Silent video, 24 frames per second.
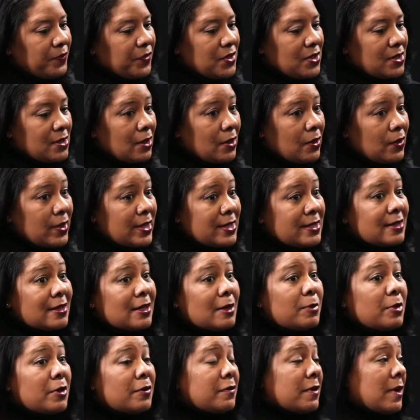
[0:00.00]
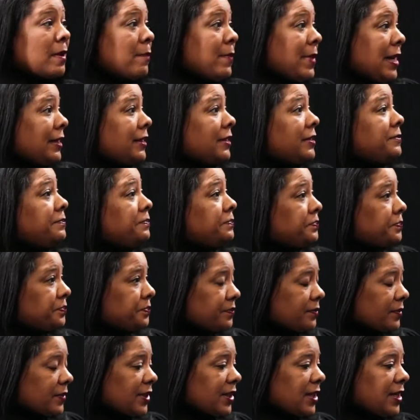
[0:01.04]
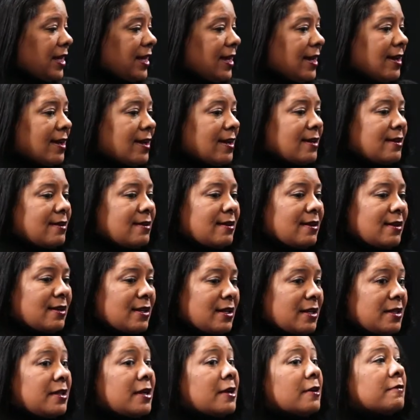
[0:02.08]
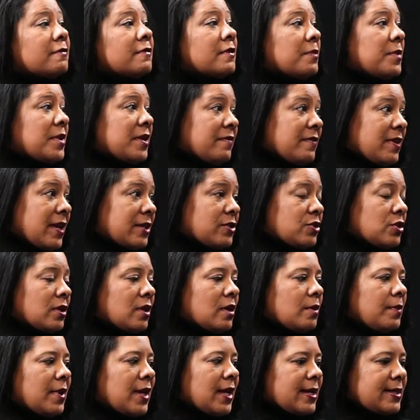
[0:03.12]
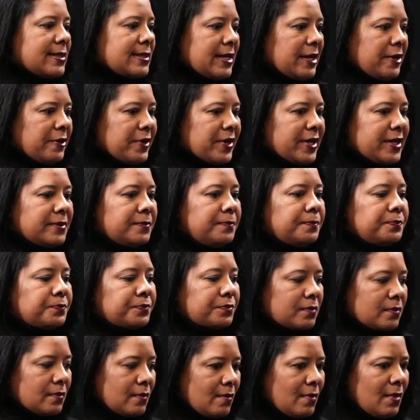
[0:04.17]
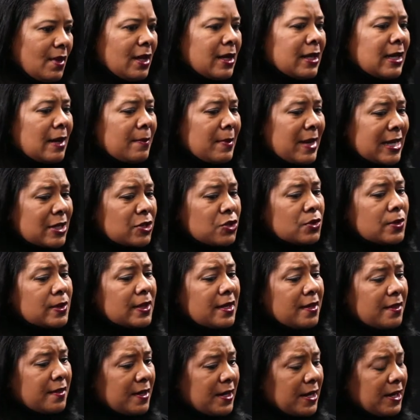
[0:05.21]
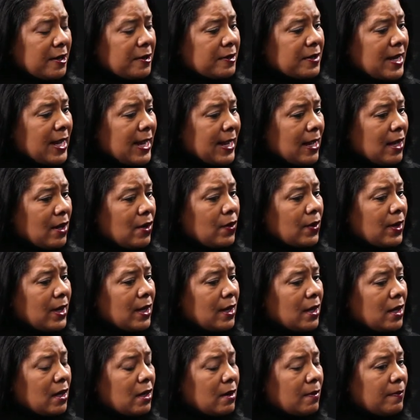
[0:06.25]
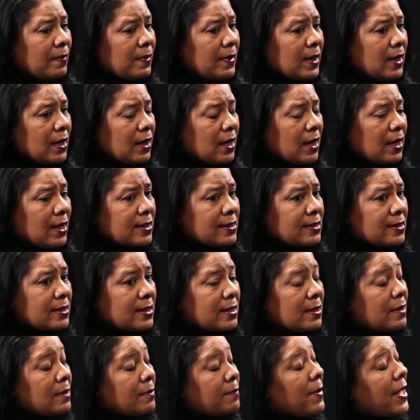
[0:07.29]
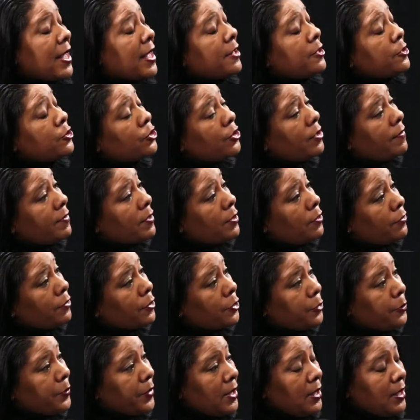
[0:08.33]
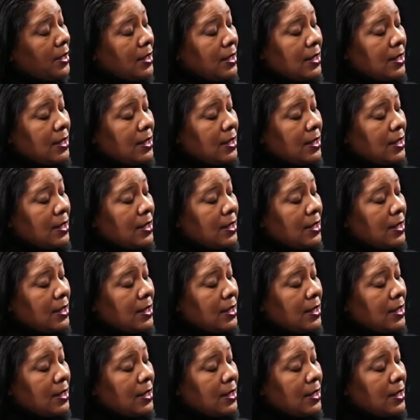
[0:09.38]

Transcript: So ended up over at Mellon and in their affirmative action compliance area. And I'm actually there now as the manager of the group.